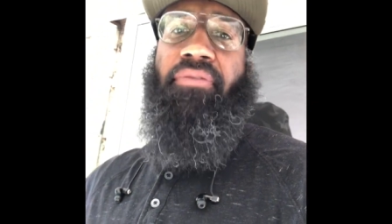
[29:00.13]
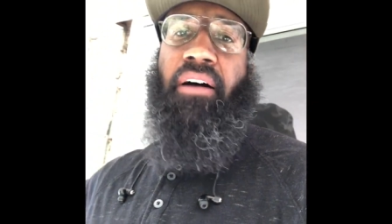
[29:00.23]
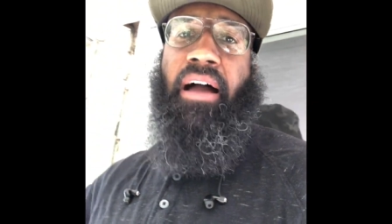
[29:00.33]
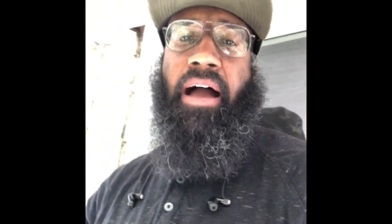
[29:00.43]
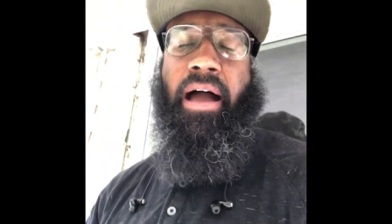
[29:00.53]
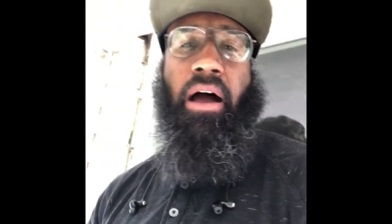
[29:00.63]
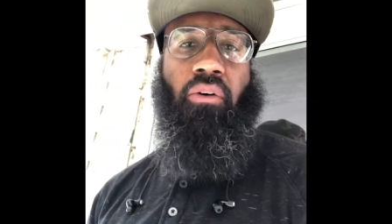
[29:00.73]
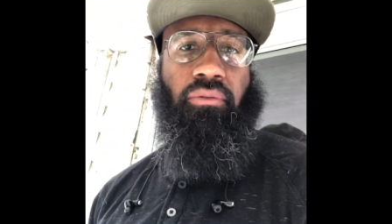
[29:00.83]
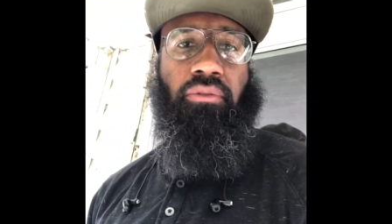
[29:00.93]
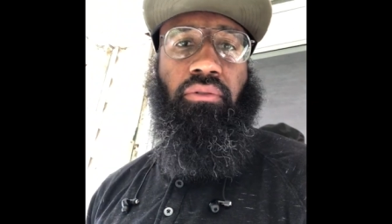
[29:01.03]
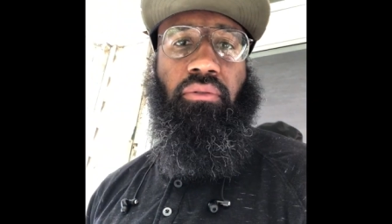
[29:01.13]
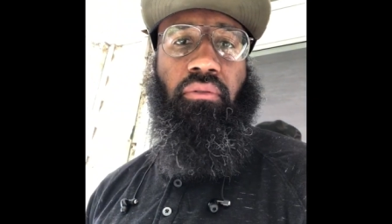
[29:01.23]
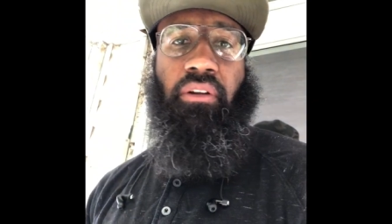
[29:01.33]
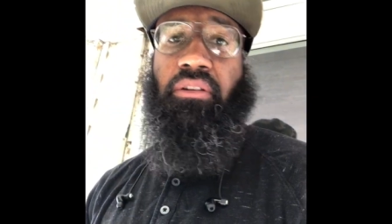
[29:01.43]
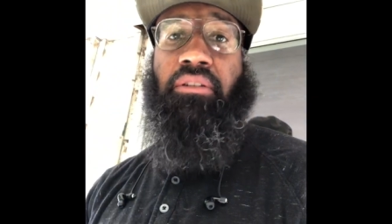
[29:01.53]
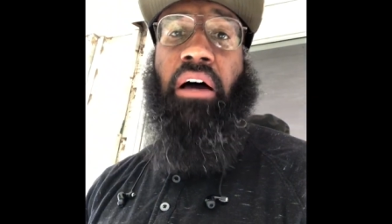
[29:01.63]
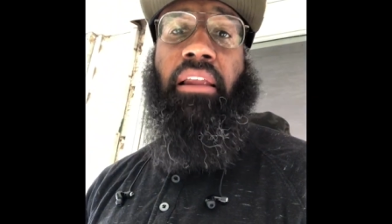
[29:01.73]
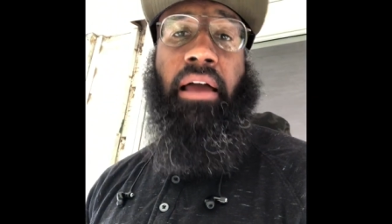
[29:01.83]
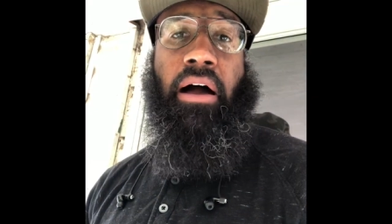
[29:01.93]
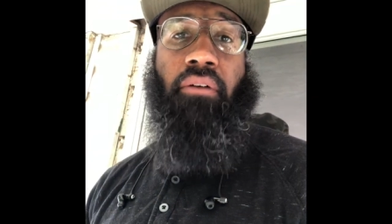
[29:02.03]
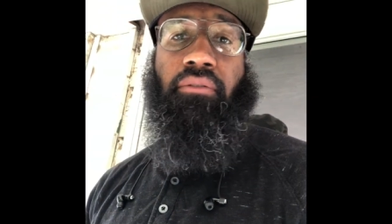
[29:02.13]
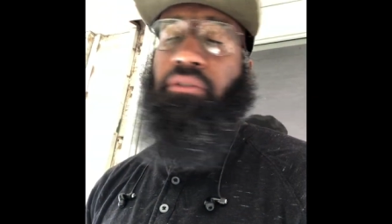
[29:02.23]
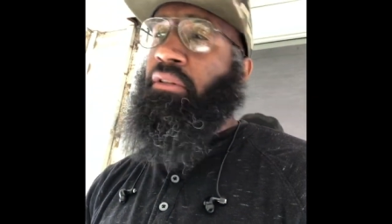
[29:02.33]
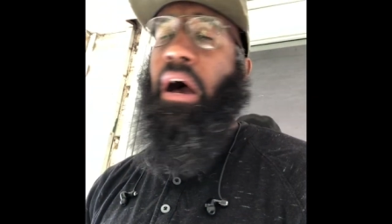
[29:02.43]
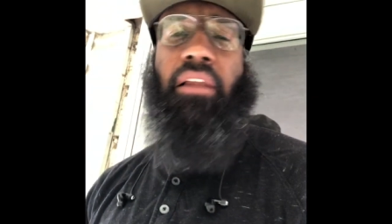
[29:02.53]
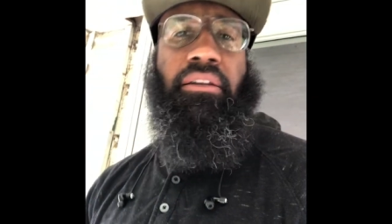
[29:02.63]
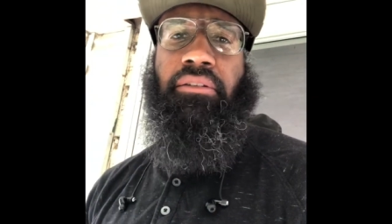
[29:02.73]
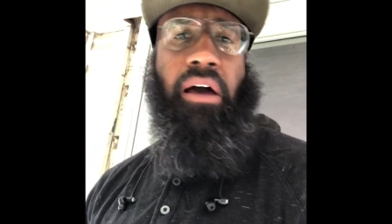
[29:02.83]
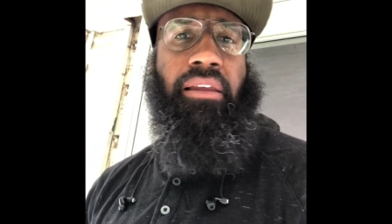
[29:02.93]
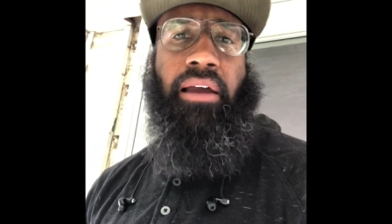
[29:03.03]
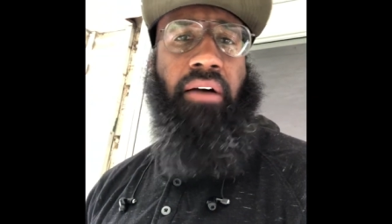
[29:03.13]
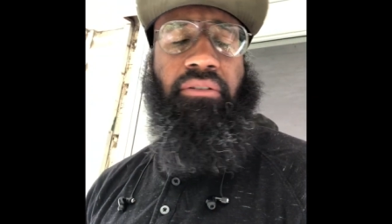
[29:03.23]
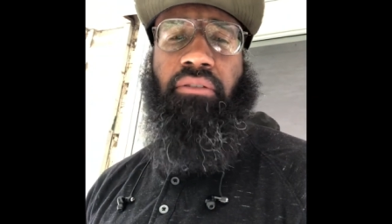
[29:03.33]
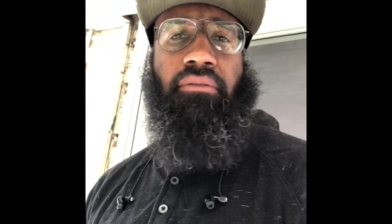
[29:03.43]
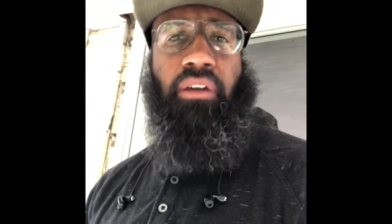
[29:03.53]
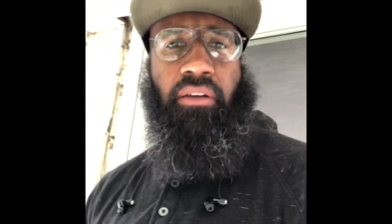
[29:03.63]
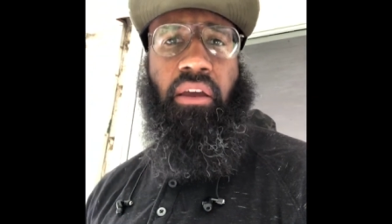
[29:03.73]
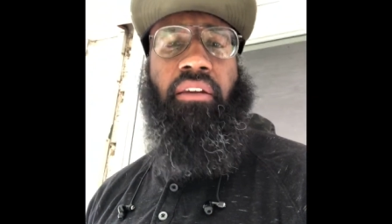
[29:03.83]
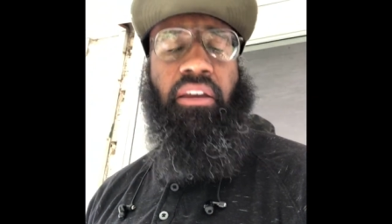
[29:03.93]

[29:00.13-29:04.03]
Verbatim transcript: the house, and it's a solid house, solid, solid house. Just in, in